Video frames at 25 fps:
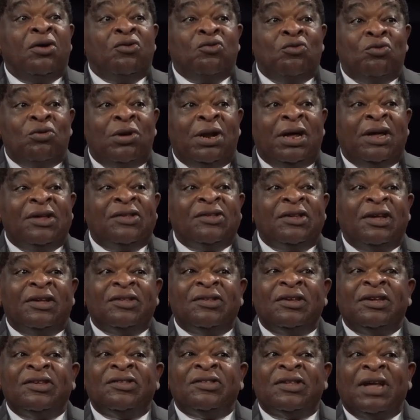rulers
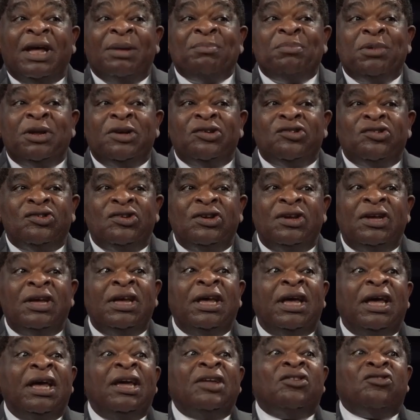has established
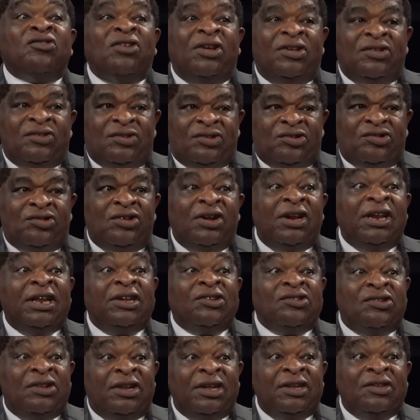a transitional
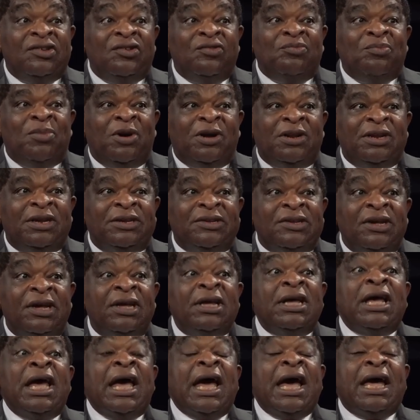legislative body.
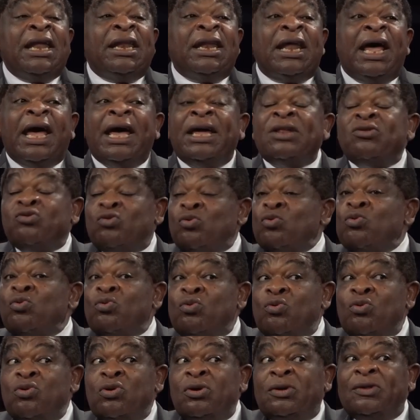And I
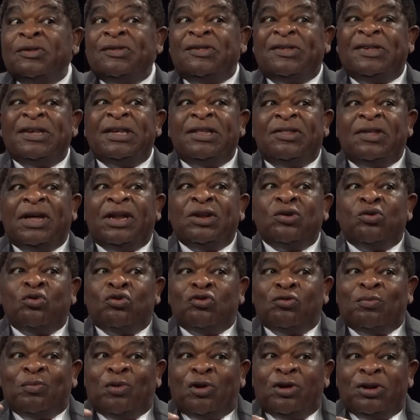do see that
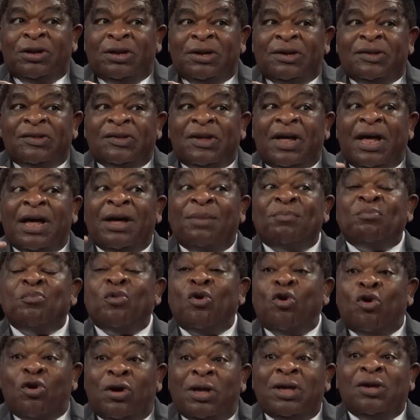those bodies are
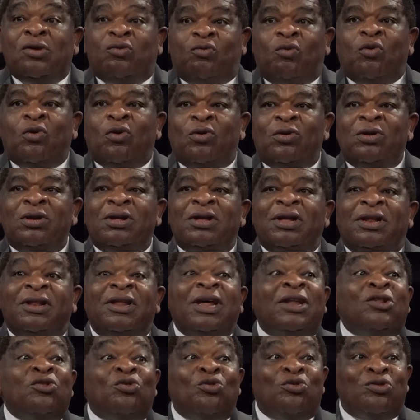more equal
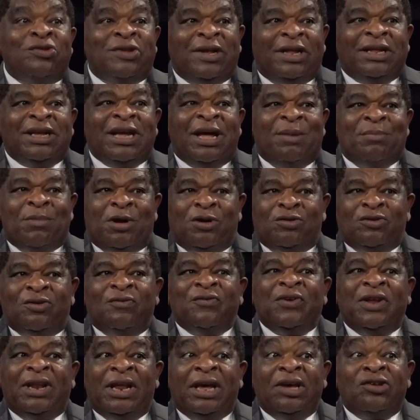than those that come out
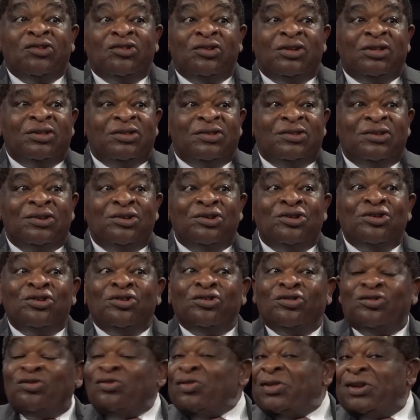of elections.
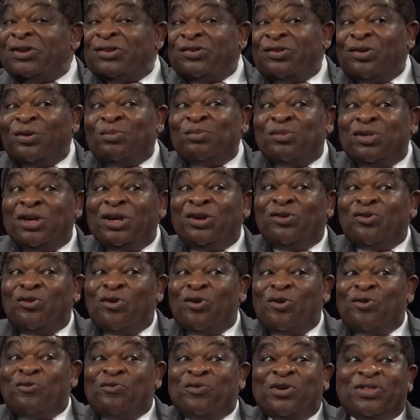So there's something
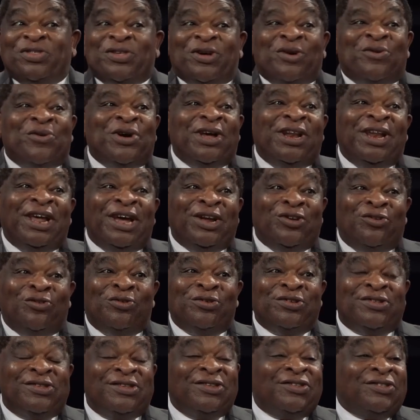wrong with our
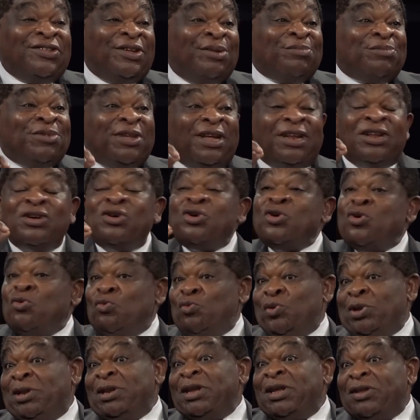electoral systems that
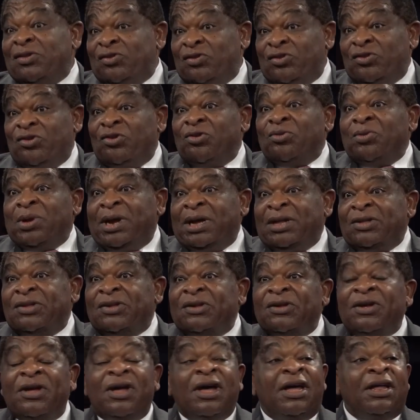we need to correct
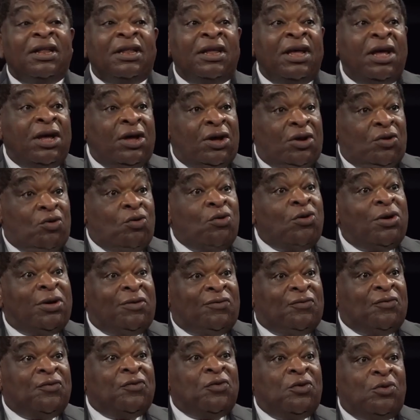
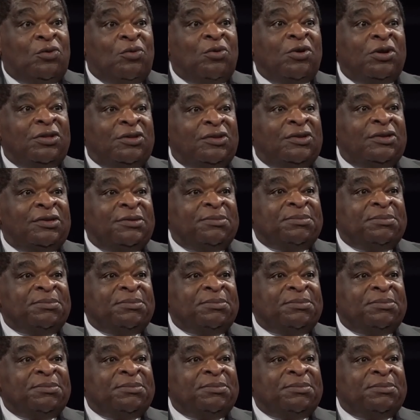going forward.